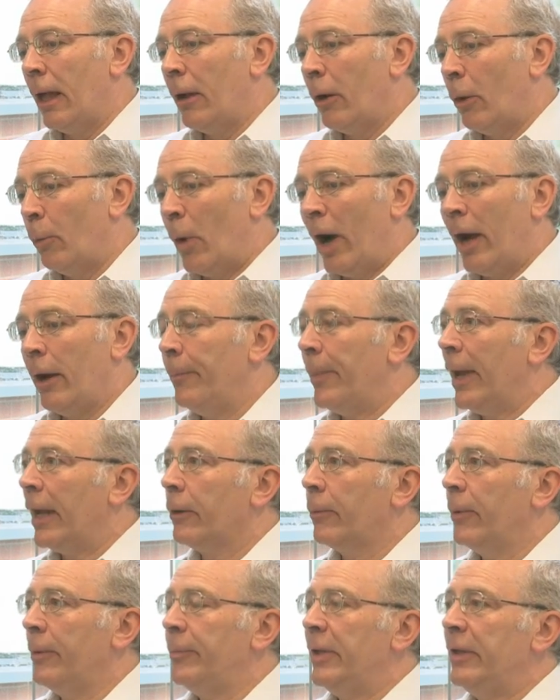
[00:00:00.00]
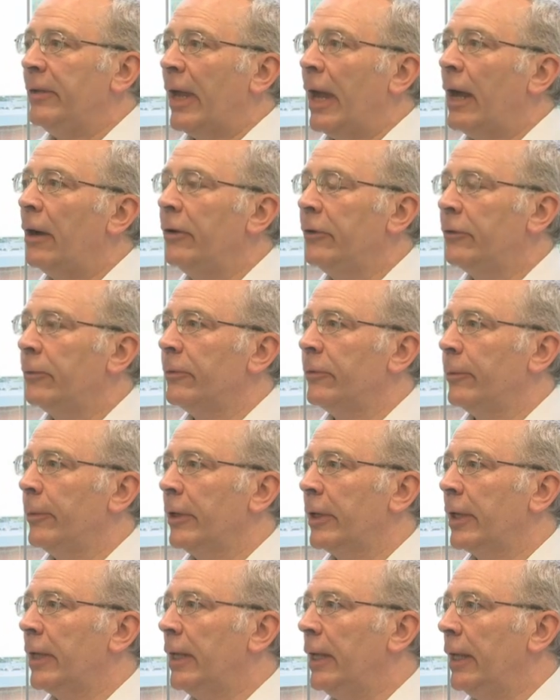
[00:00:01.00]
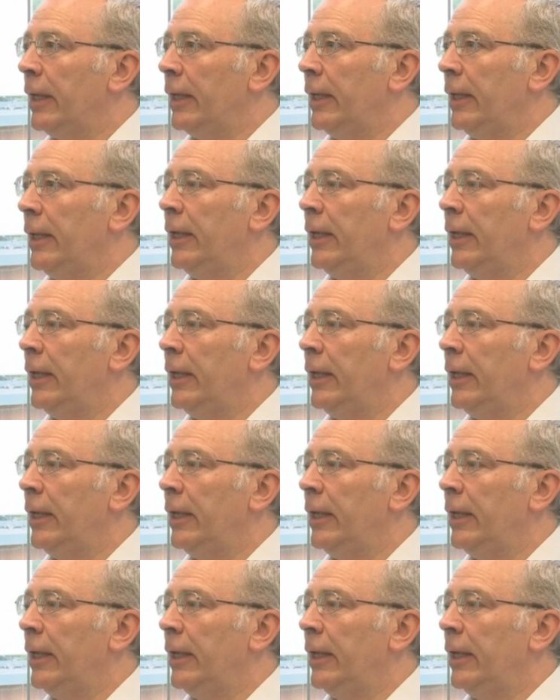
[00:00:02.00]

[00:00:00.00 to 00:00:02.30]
A while back, when Peter Harris was working here,